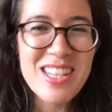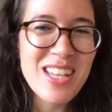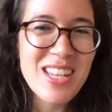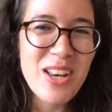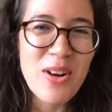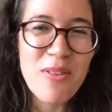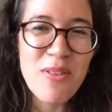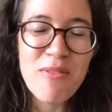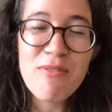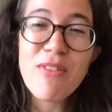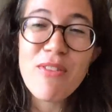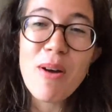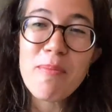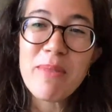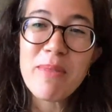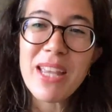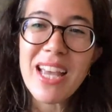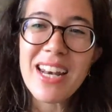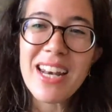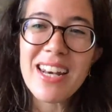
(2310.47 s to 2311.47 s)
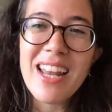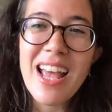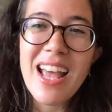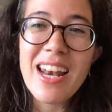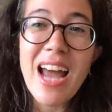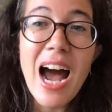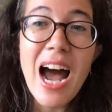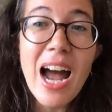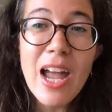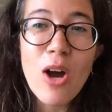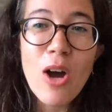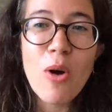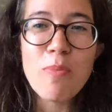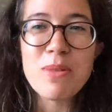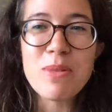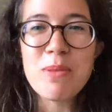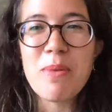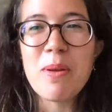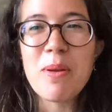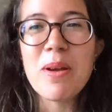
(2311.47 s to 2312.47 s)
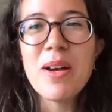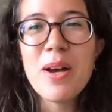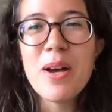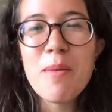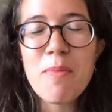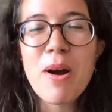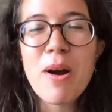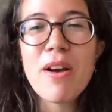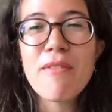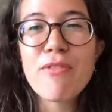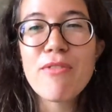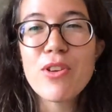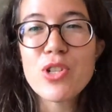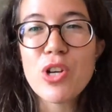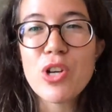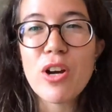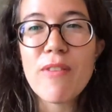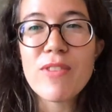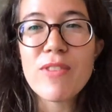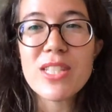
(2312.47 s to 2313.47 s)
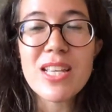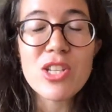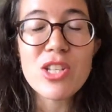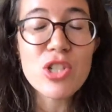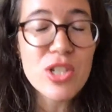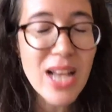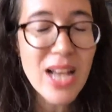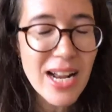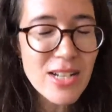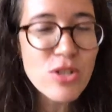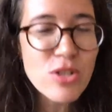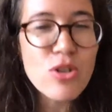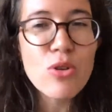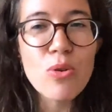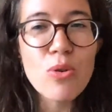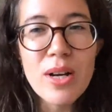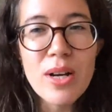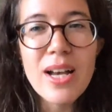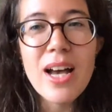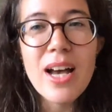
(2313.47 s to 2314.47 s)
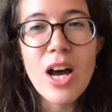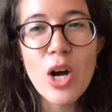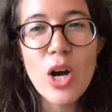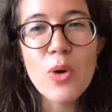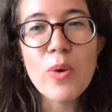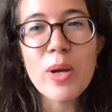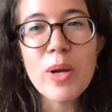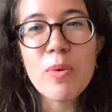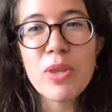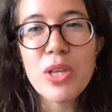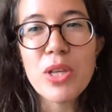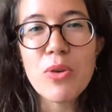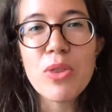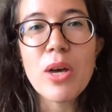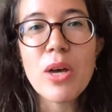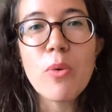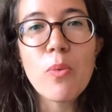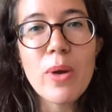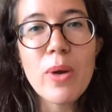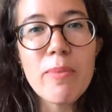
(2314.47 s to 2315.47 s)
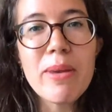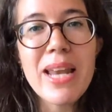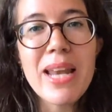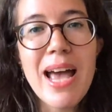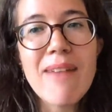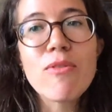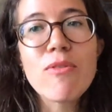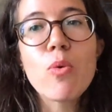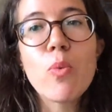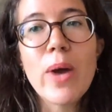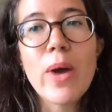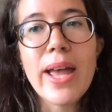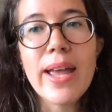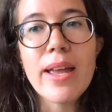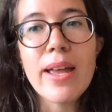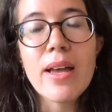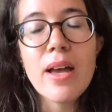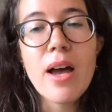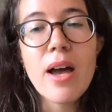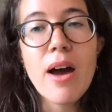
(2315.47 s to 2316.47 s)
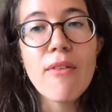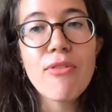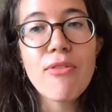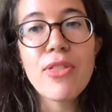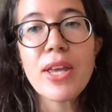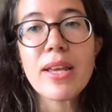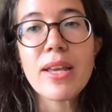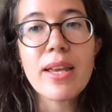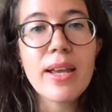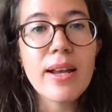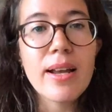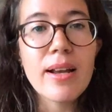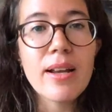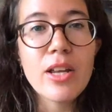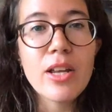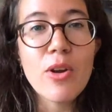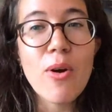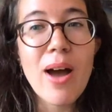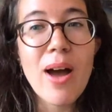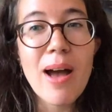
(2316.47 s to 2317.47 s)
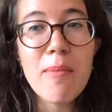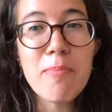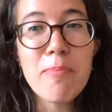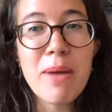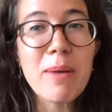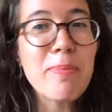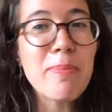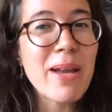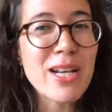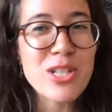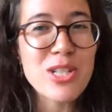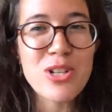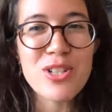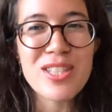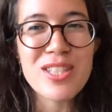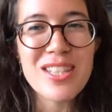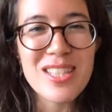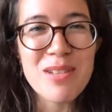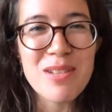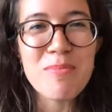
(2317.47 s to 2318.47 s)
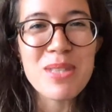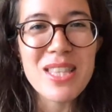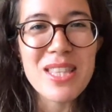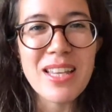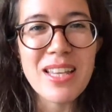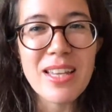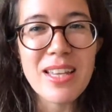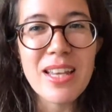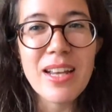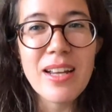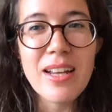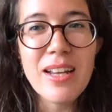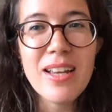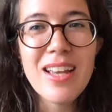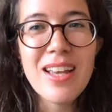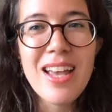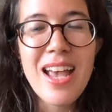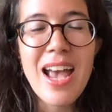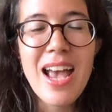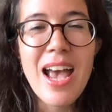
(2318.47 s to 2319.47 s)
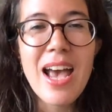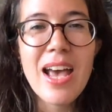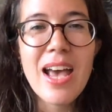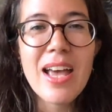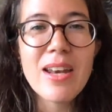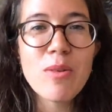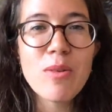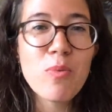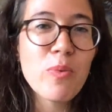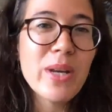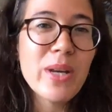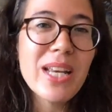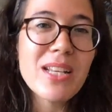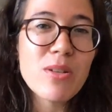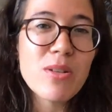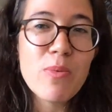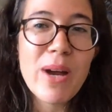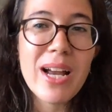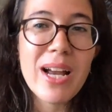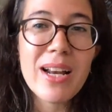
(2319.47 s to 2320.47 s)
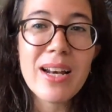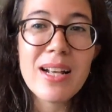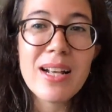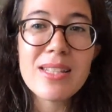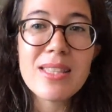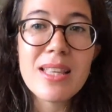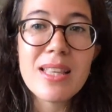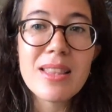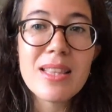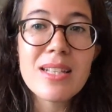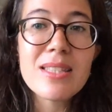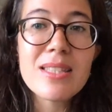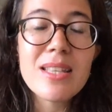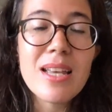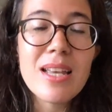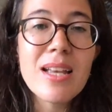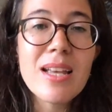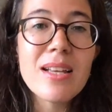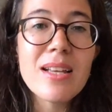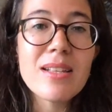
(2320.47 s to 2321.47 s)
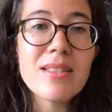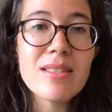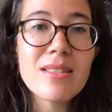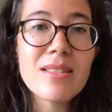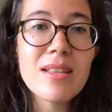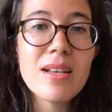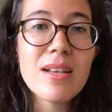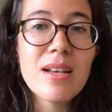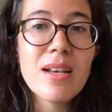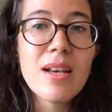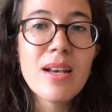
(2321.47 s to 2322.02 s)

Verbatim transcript: you know from me and and i hope to be part of future conversations i do agree with you that women have a way of thinking you know big picture systems thinking and we need to recognize that this is